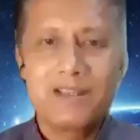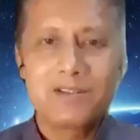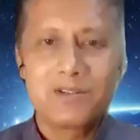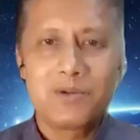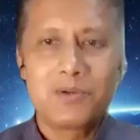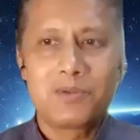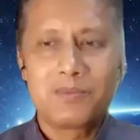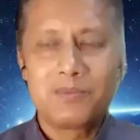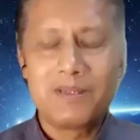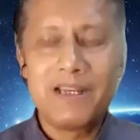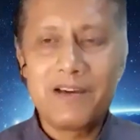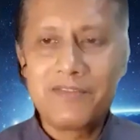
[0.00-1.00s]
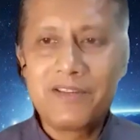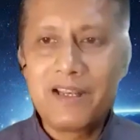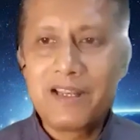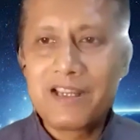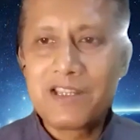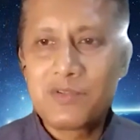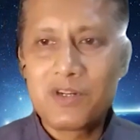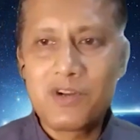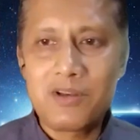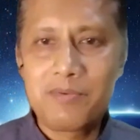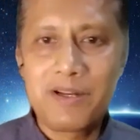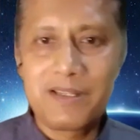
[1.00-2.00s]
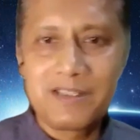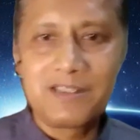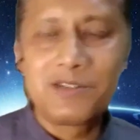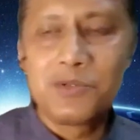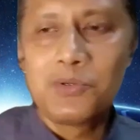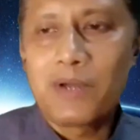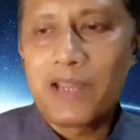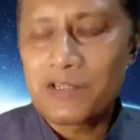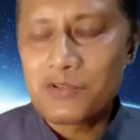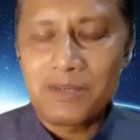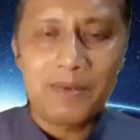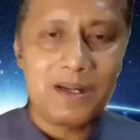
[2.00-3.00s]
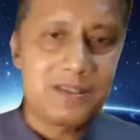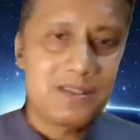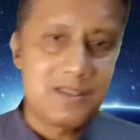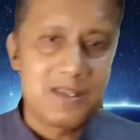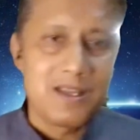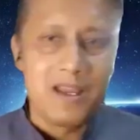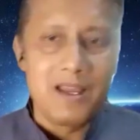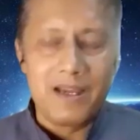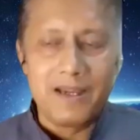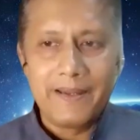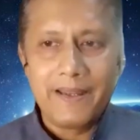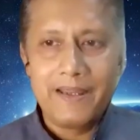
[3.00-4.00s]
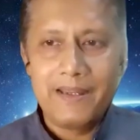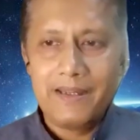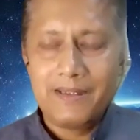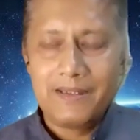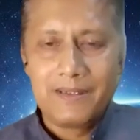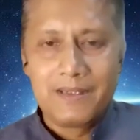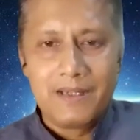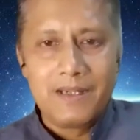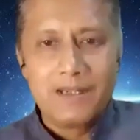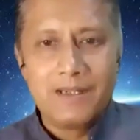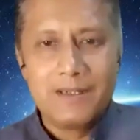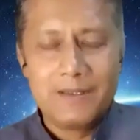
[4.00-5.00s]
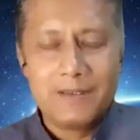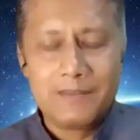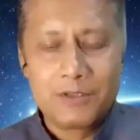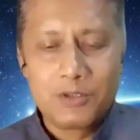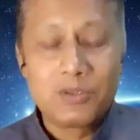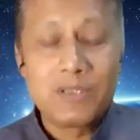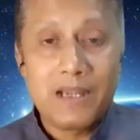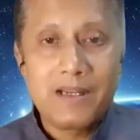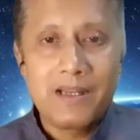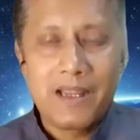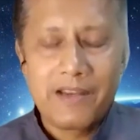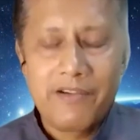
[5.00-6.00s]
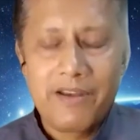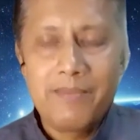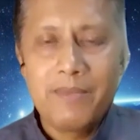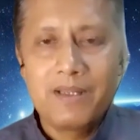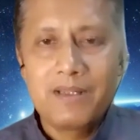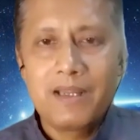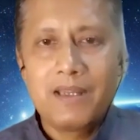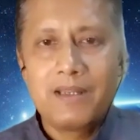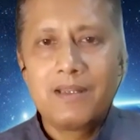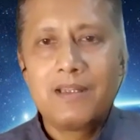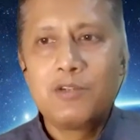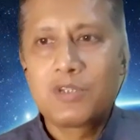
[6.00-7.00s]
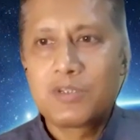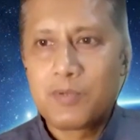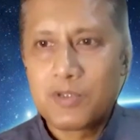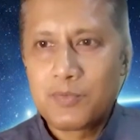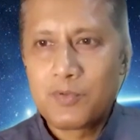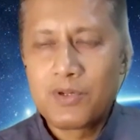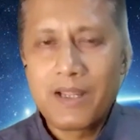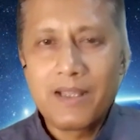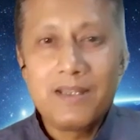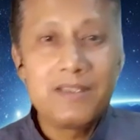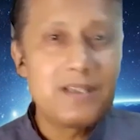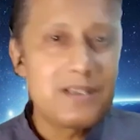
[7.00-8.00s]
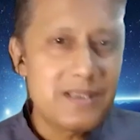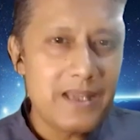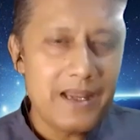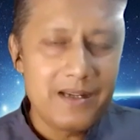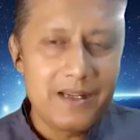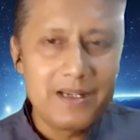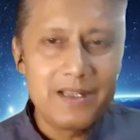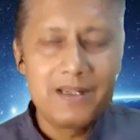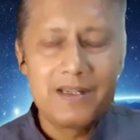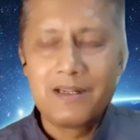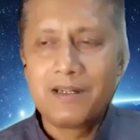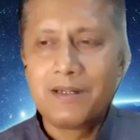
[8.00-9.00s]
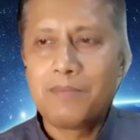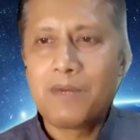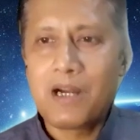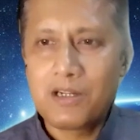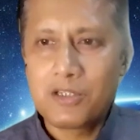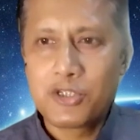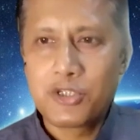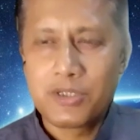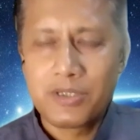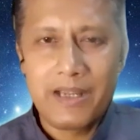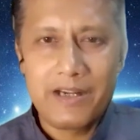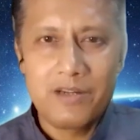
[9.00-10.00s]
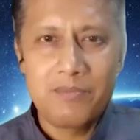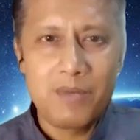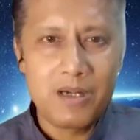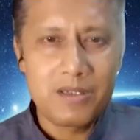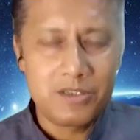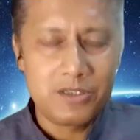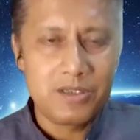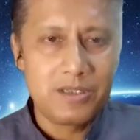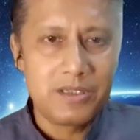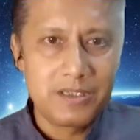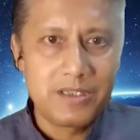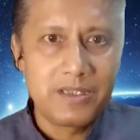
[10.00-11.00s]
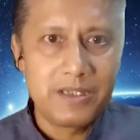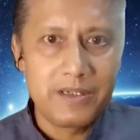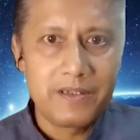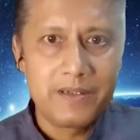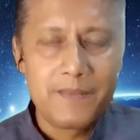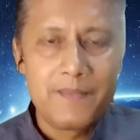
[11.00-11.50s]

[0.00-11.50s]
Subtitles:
So enough delegates were not present to actually pass to sign an agreement, and it was postponed, and it just ended in March, end of March this year.